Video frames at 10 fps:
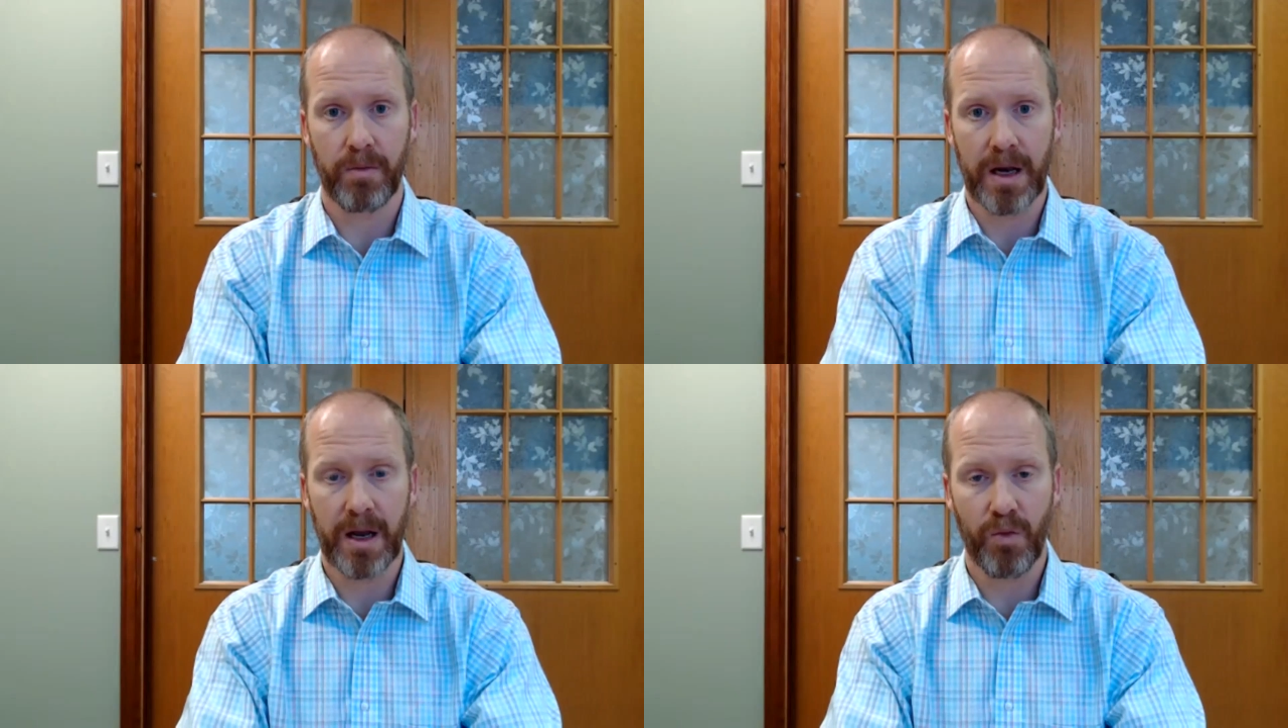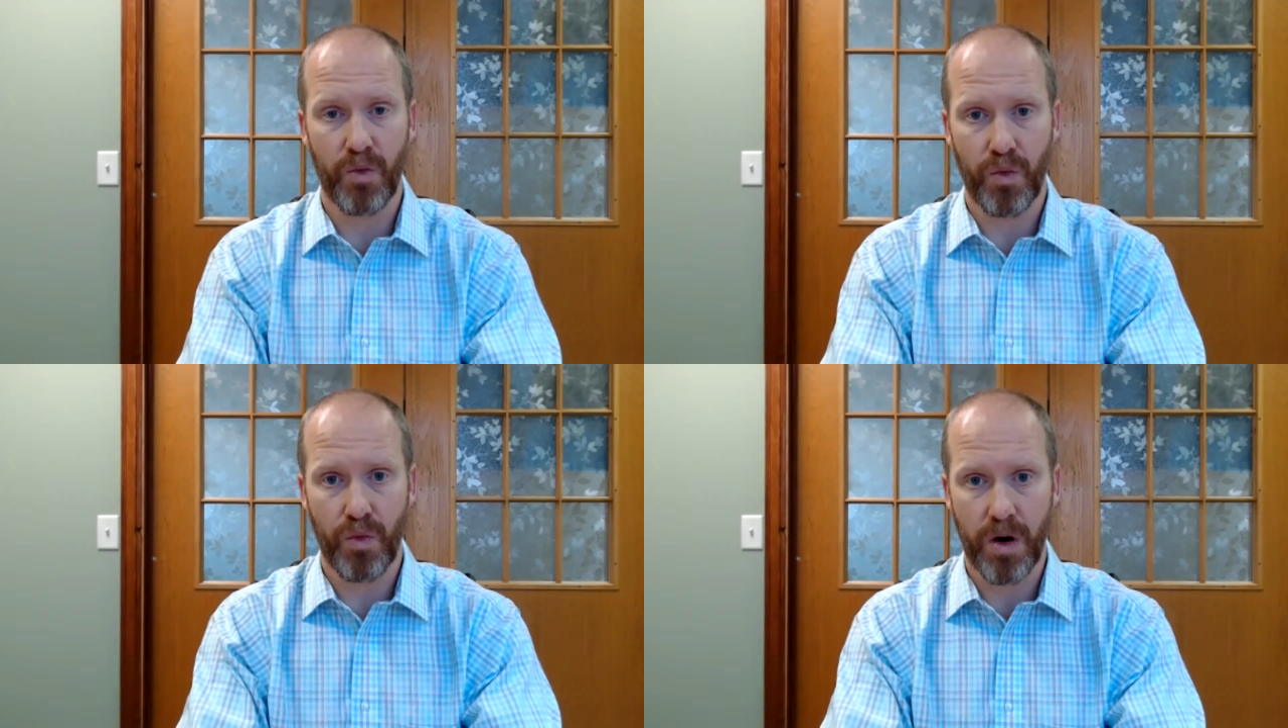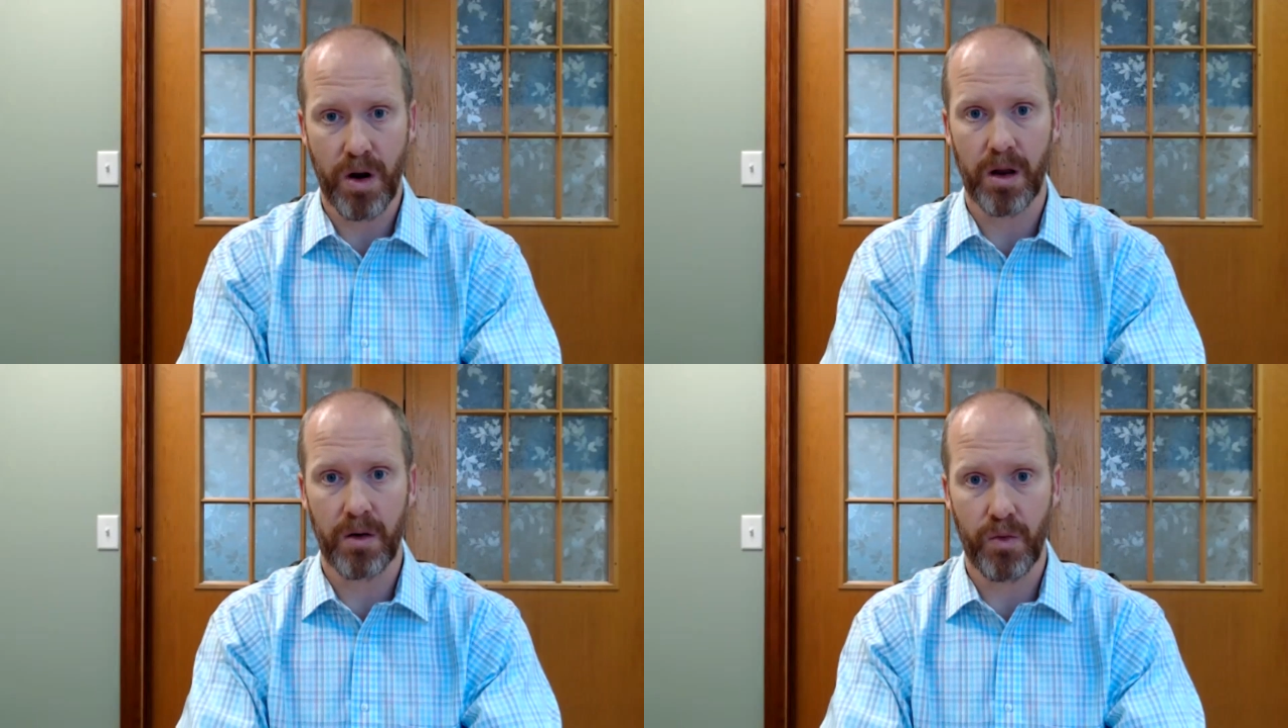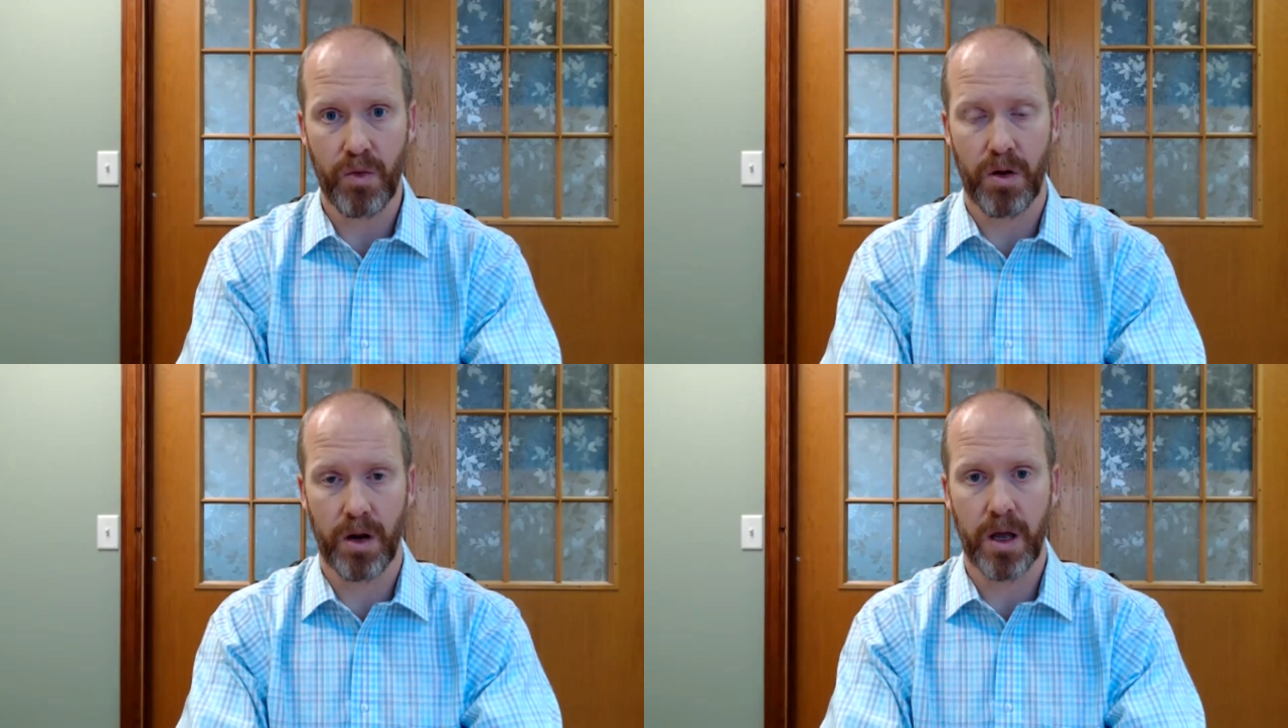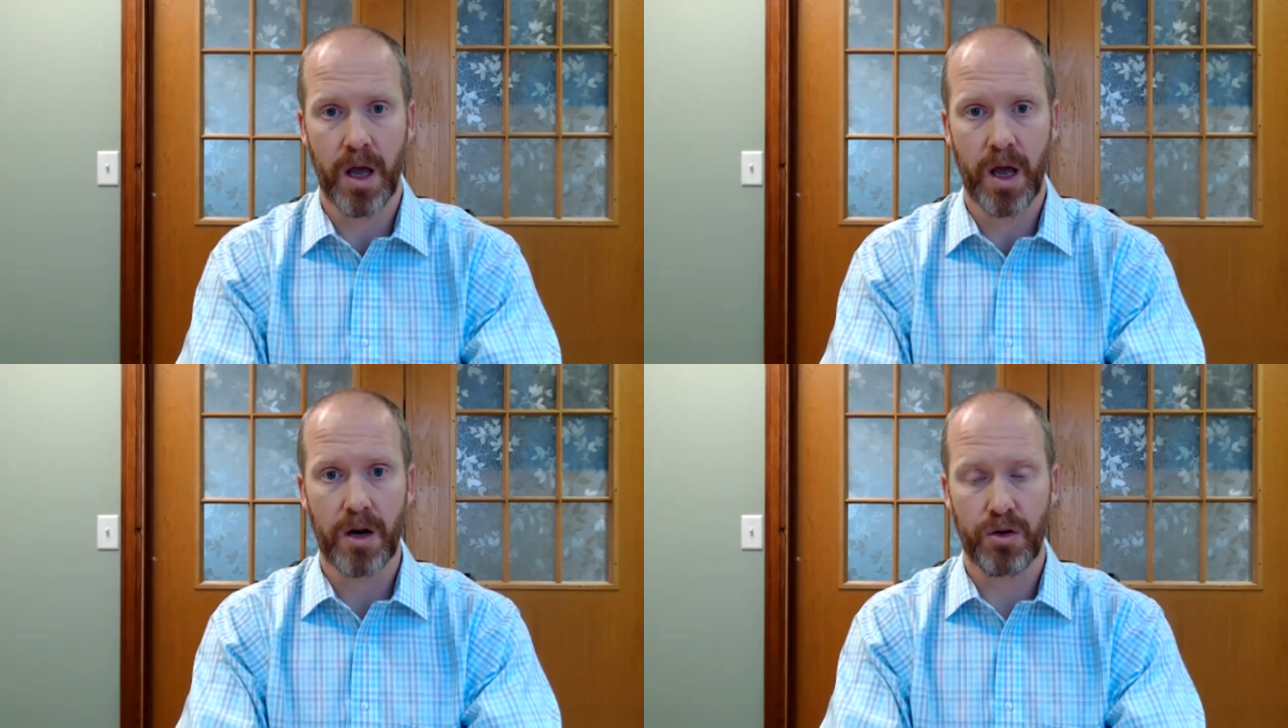it really, really
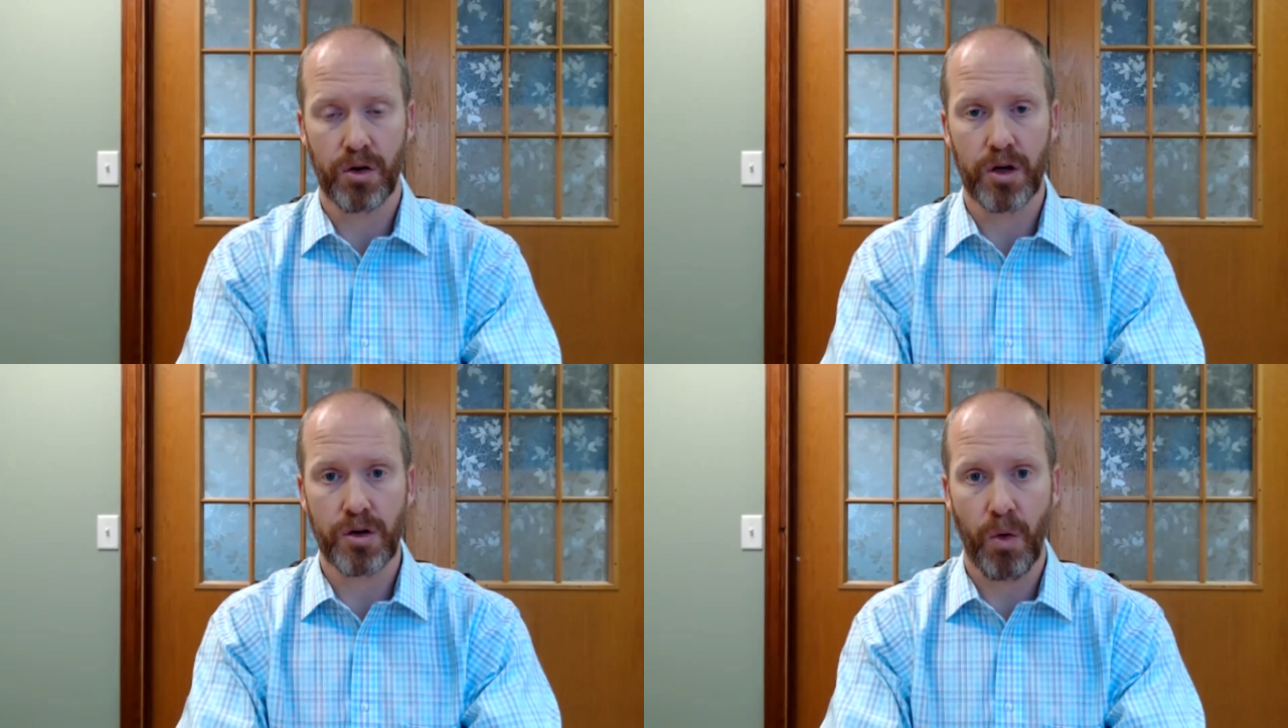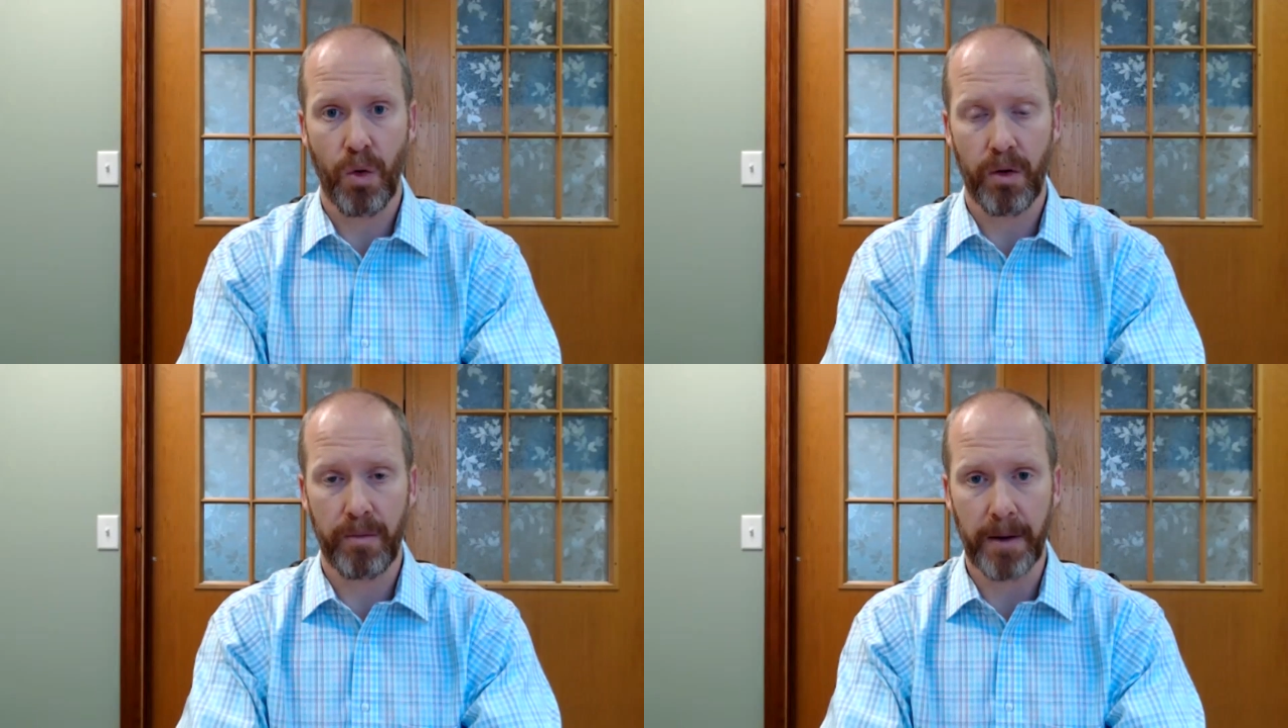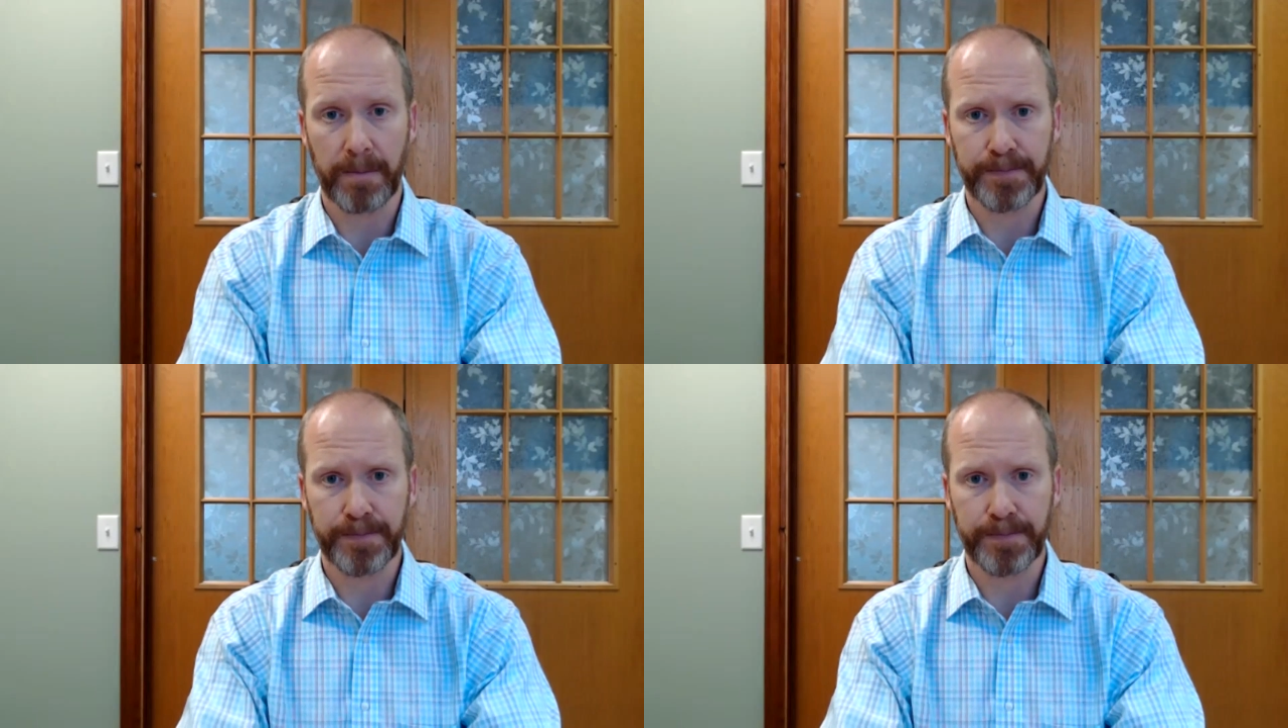took a toll on me.